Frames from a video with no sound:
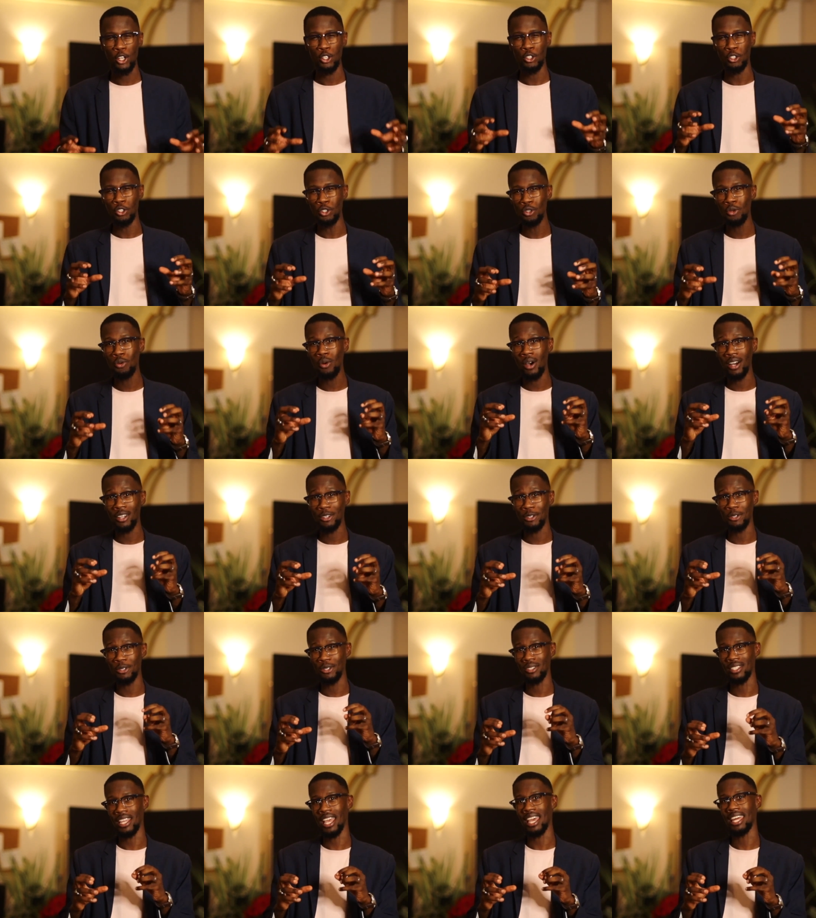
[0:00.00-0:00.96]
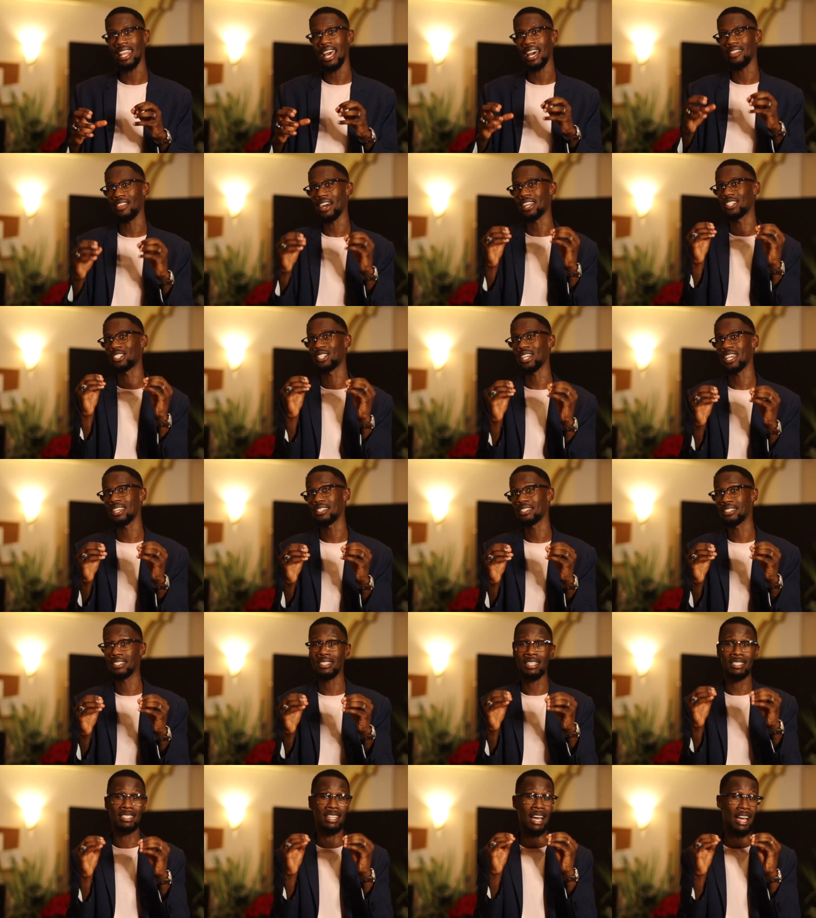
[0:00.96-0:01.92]
Do you understand how that
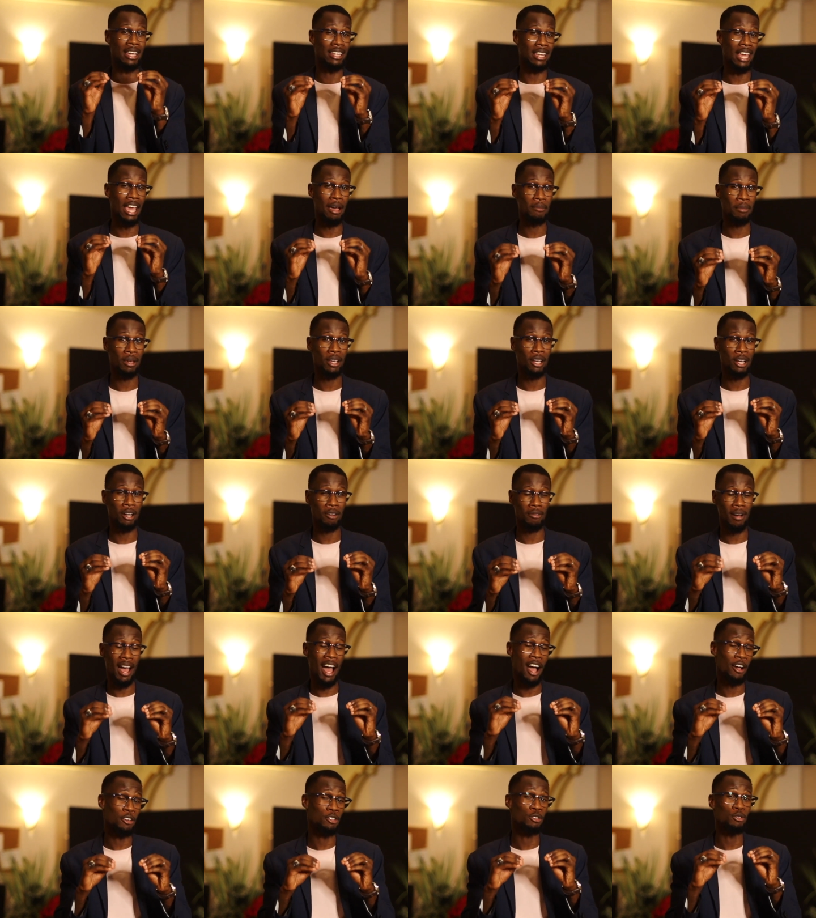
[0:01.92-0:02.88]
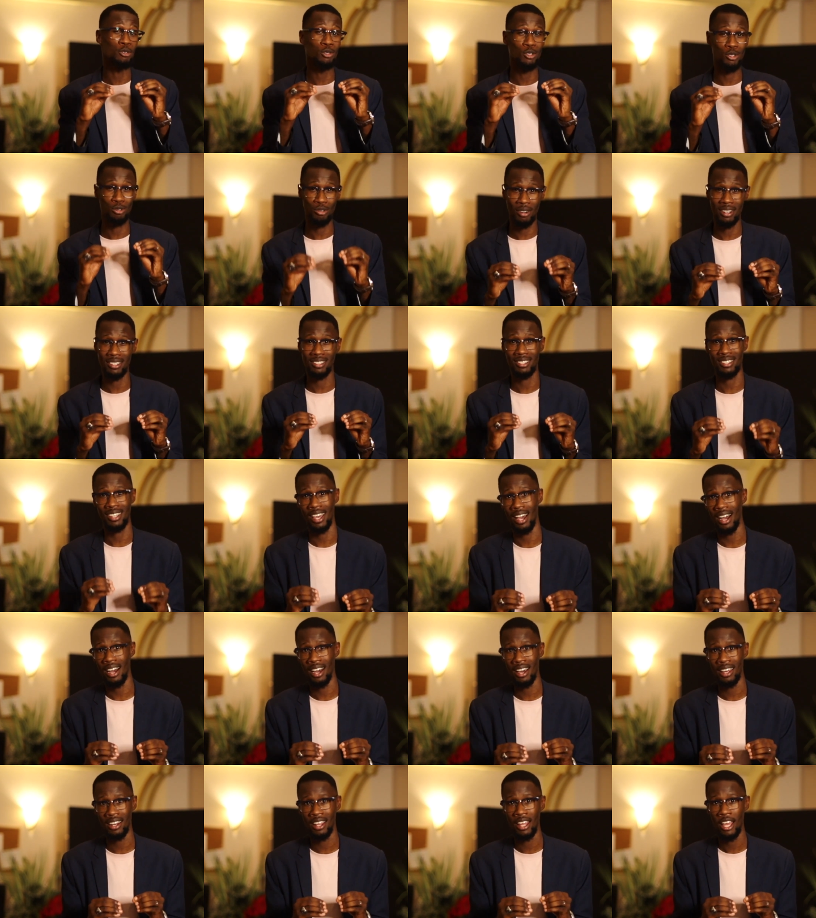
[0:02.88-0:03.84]
changes the dynamic of how you trust
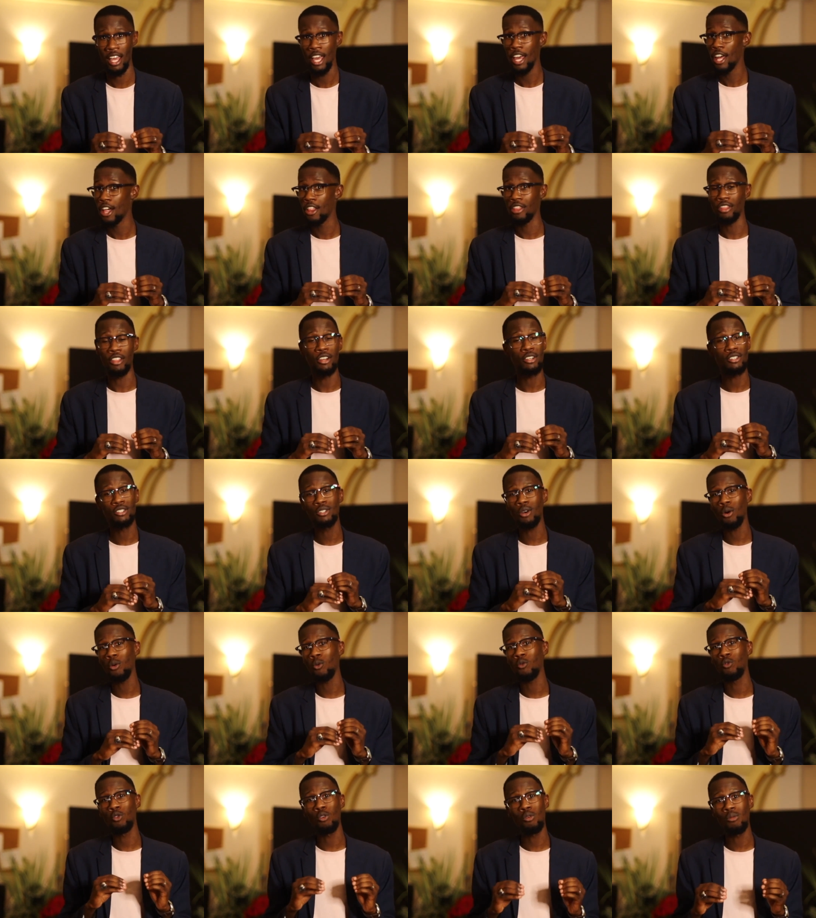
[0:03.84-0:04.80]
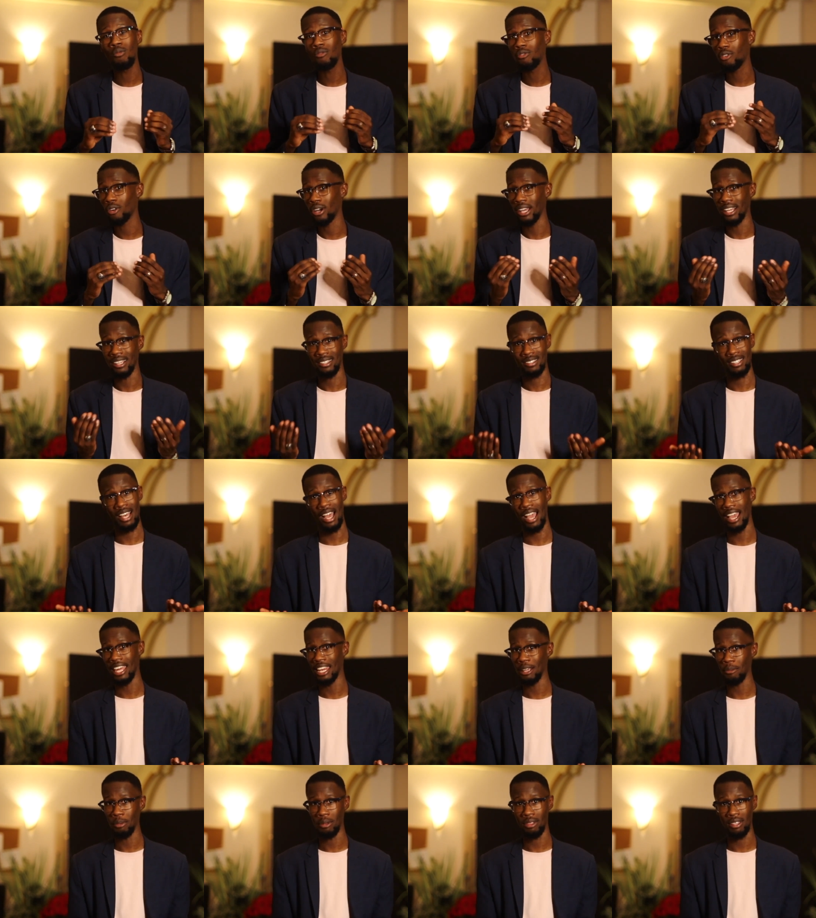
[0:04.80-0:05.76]
God? There's no room for
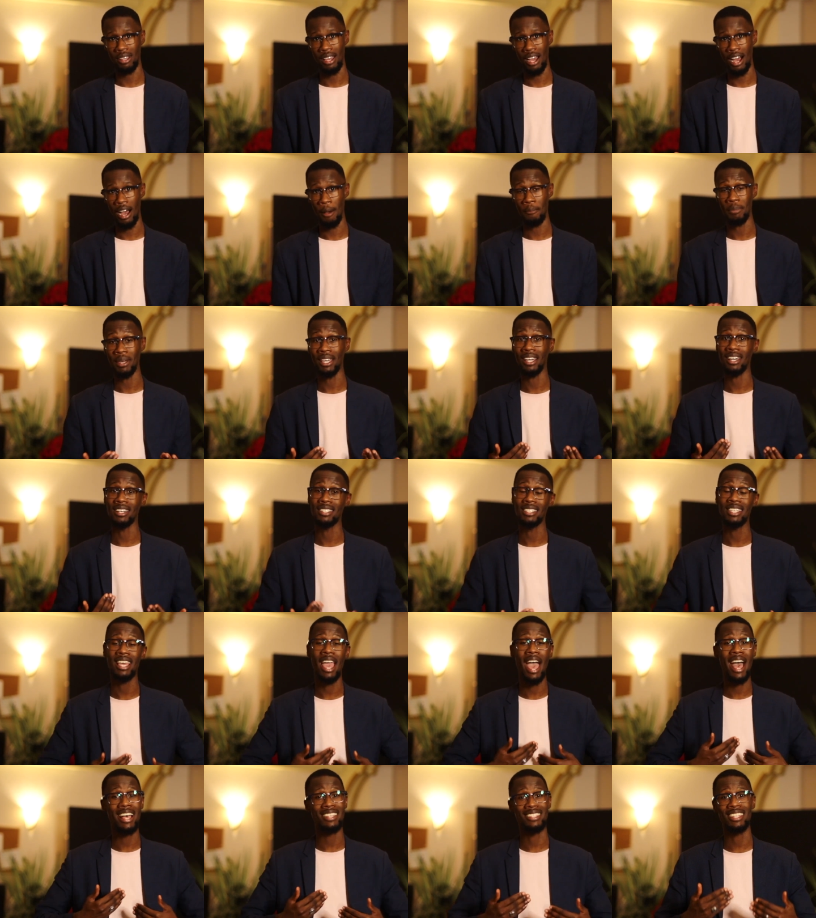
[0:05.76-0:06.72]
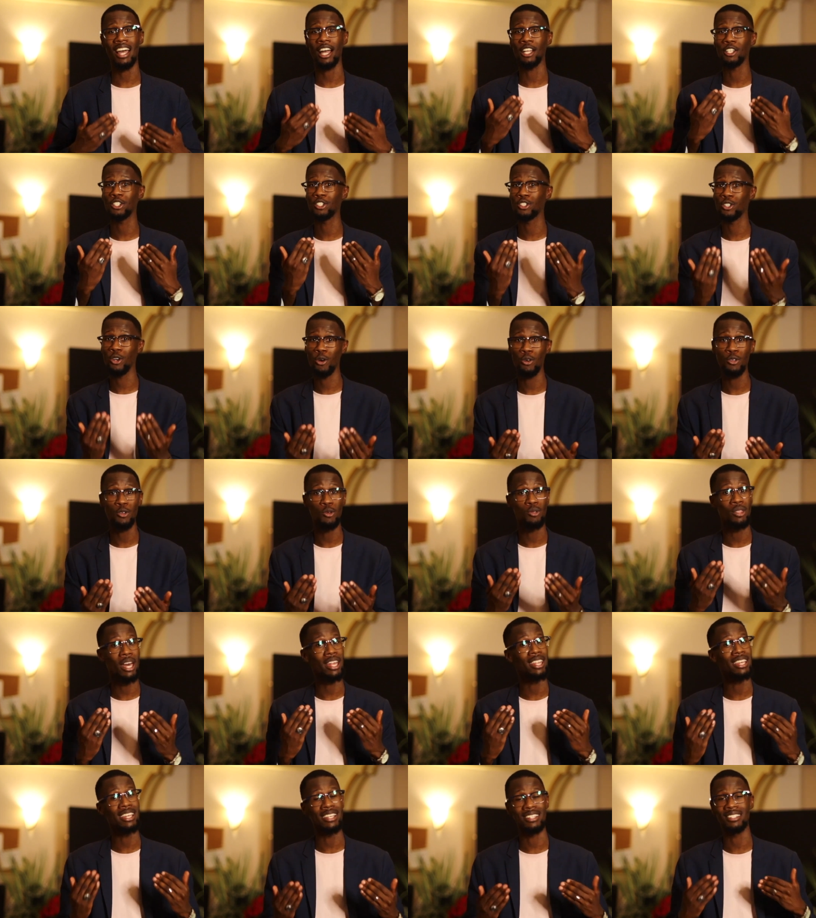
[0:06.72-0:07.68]
anxiety with God because He has not shown you
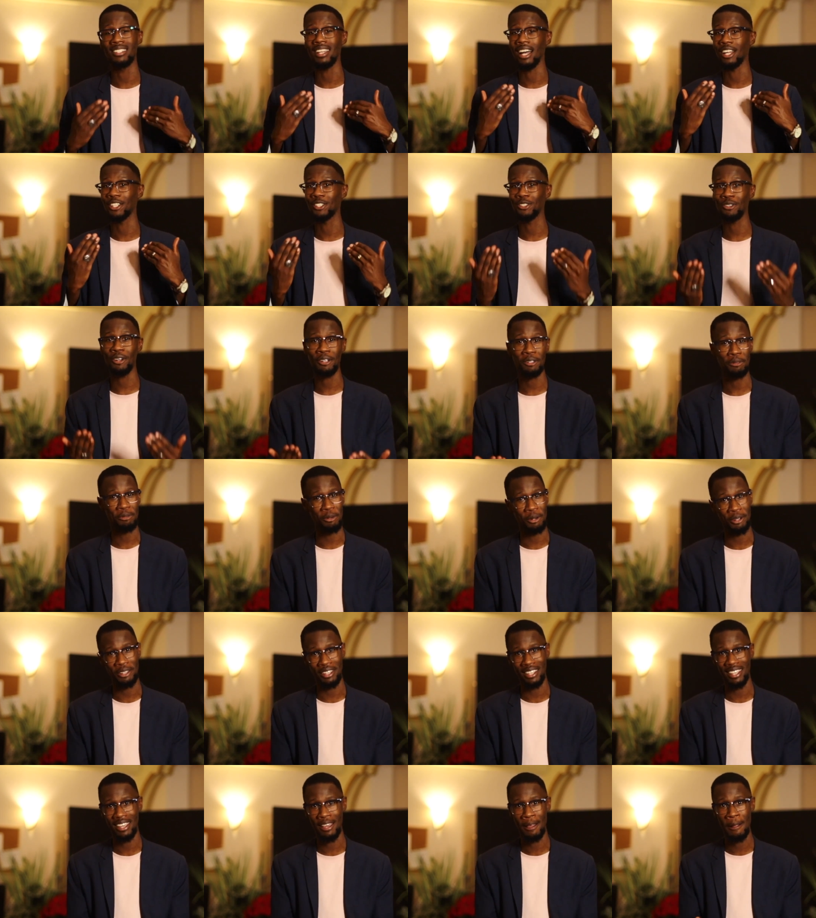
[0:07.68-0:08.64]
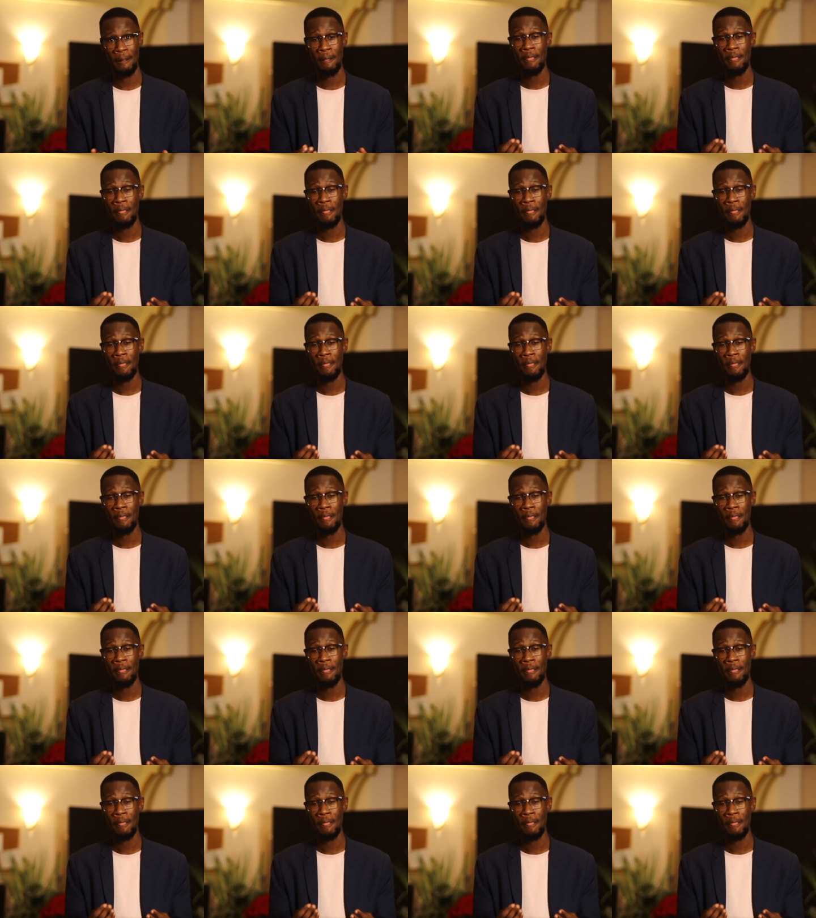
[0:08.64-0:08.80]
that He is not trustworthy.